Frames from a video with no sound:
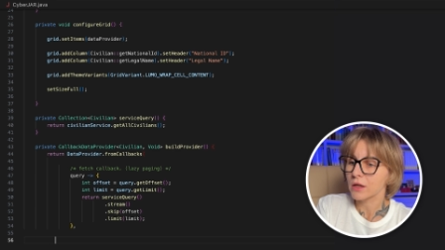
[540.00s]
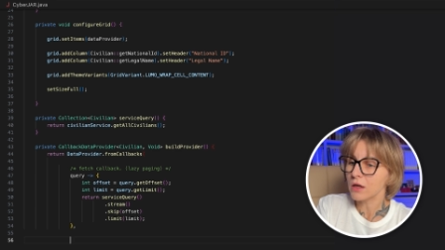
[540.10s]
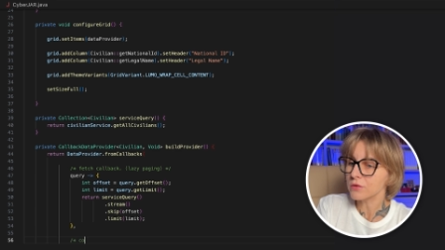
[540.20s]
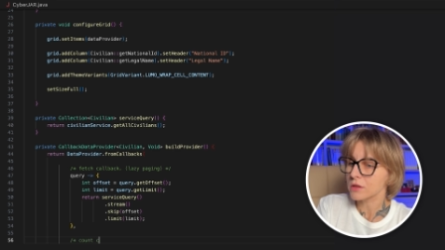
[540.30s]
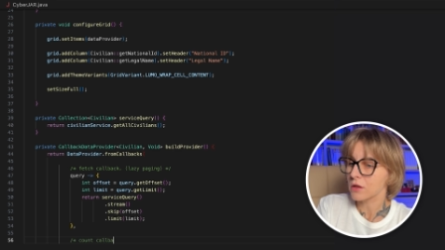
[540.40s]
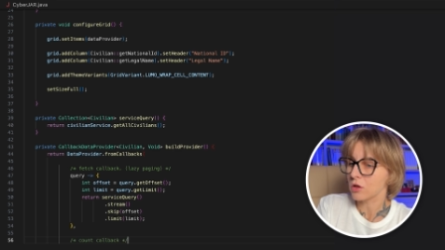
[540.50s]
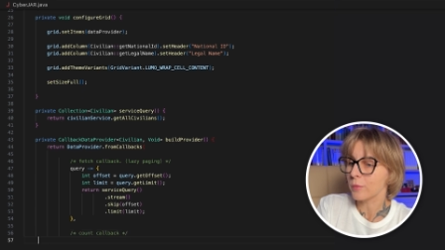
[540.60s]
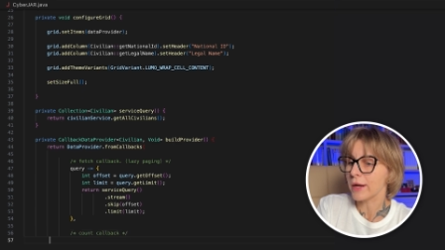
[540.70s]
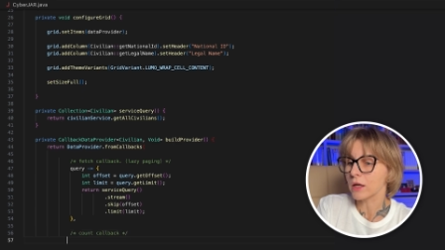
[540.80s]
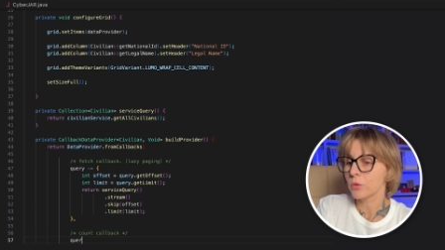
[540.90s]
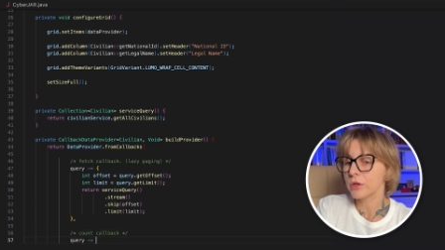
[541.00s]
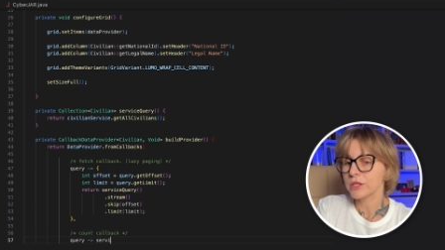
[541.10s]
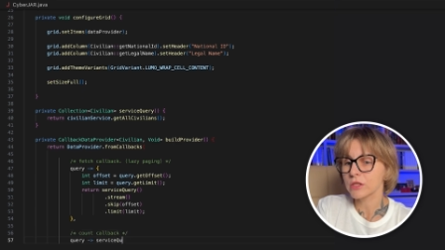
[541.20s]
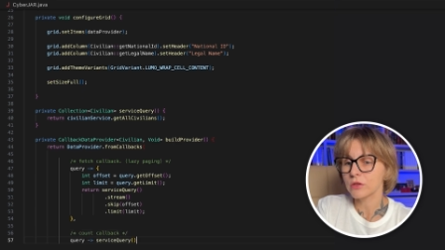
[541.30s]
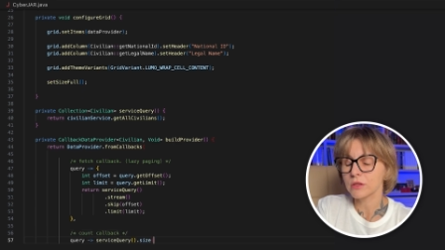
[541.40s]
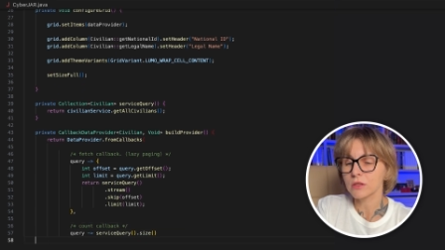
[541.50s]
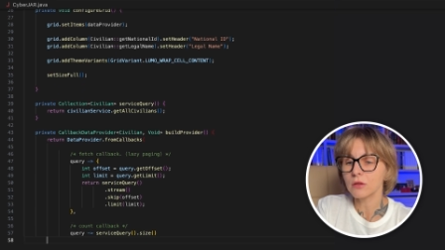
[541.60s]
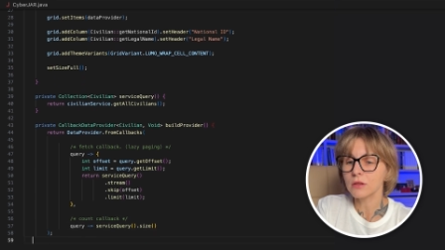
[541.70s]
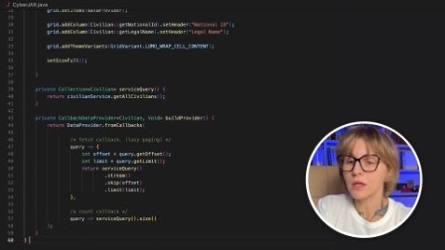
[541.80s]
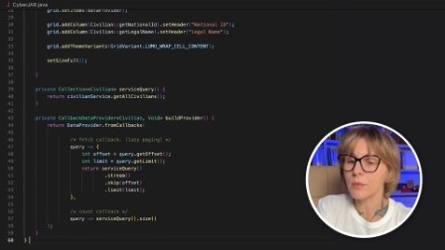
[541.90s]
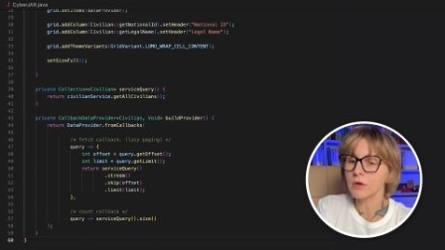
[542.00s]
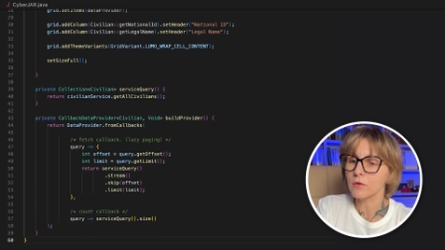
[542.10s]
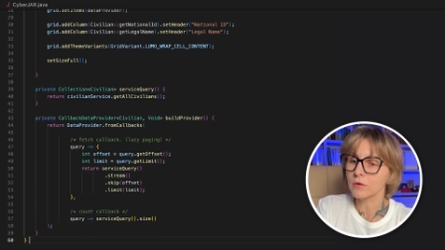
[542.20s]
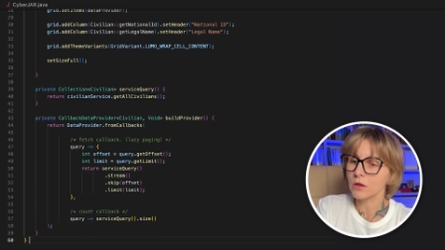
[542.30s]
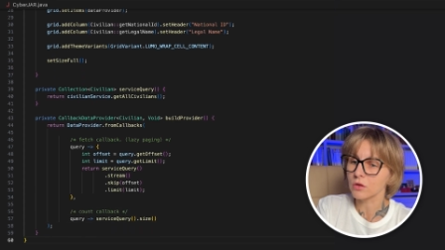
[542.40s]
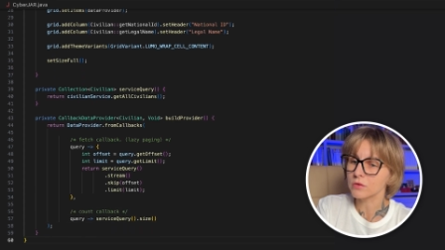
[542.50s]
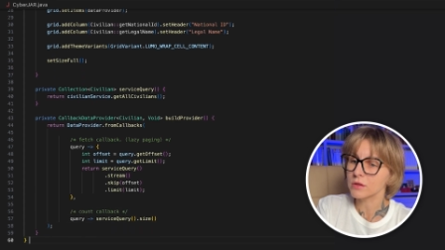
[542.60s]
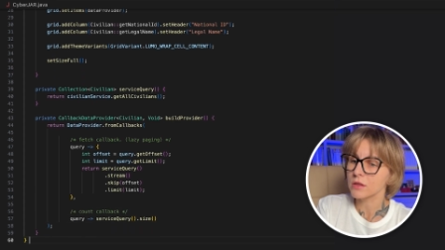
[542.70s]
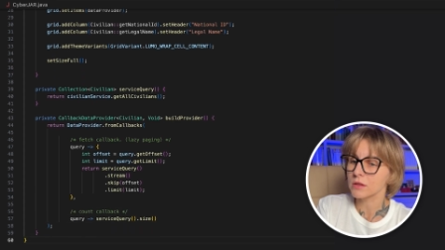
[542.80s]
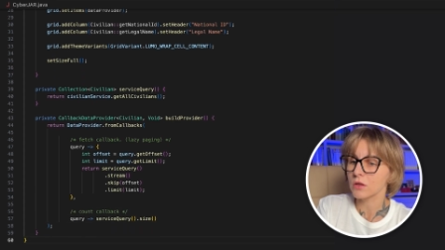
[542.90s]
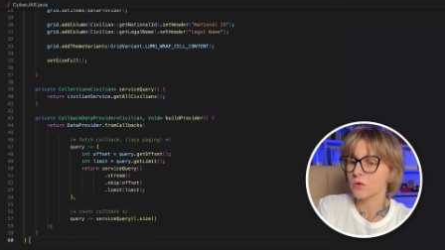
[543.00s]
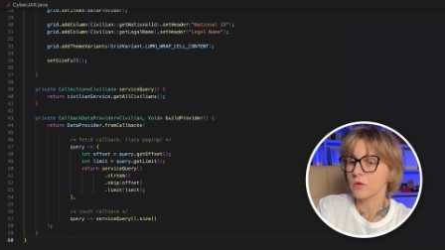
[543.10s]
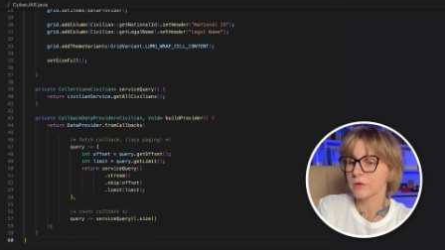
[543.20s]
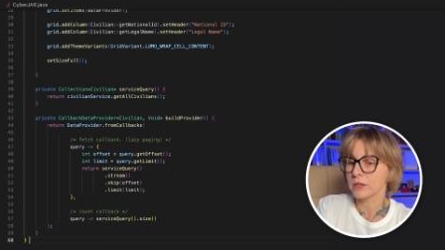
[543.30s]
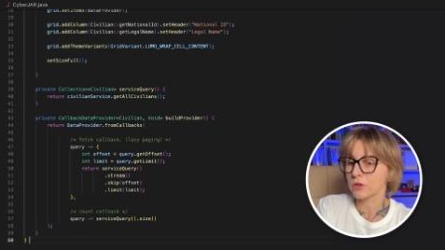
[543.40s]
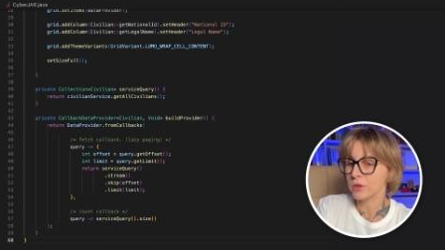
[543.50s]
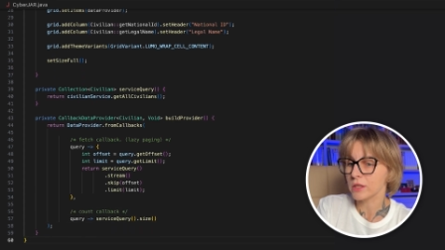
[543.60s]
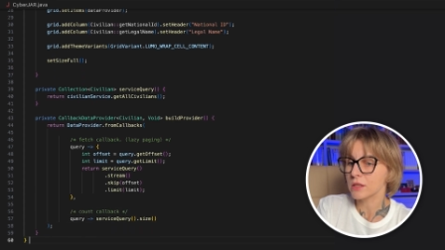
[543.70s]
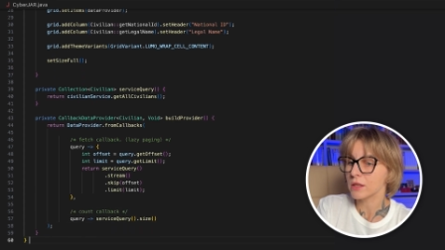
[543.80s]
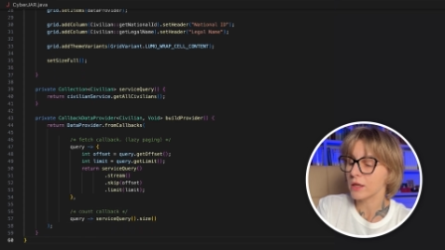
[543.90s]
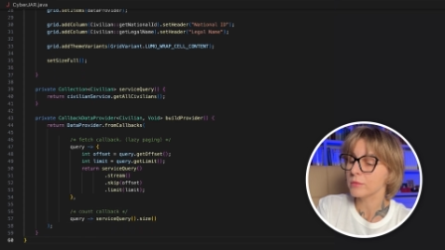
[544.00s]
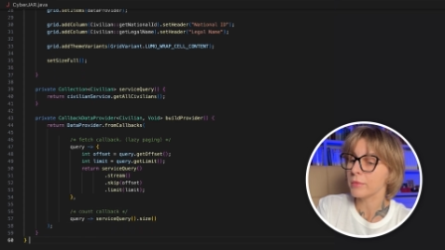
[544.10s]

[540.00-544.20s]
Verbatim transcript: count callback, we return a total number of rows so the grid can